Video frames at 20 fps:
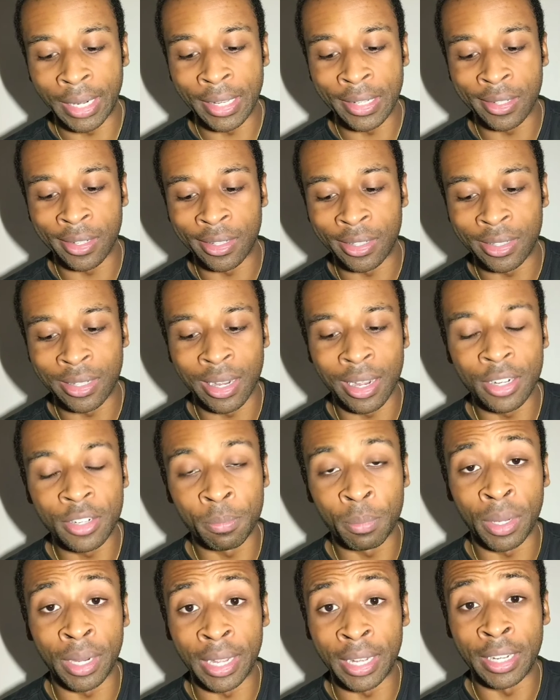it is
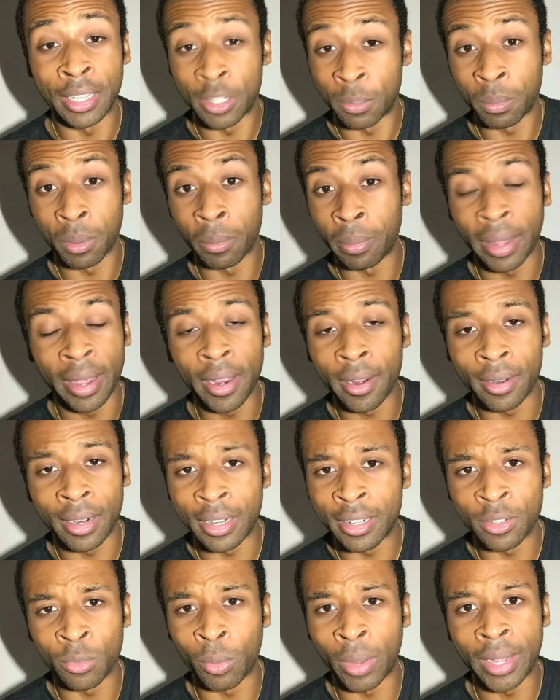untouched, but it is prepared
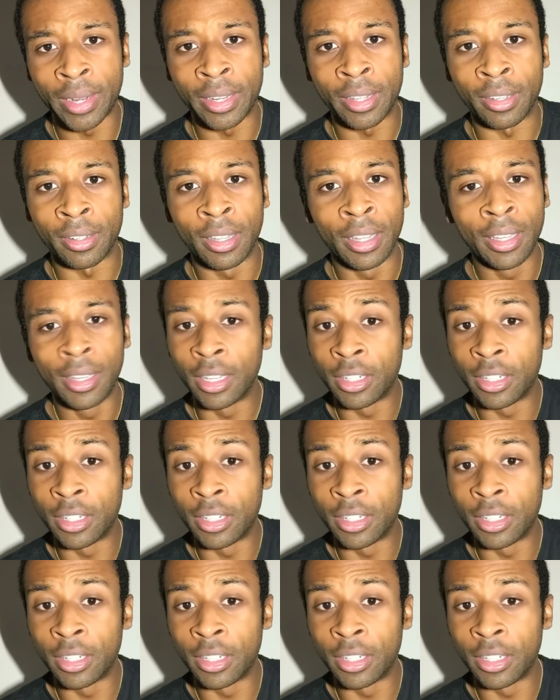and is waiting.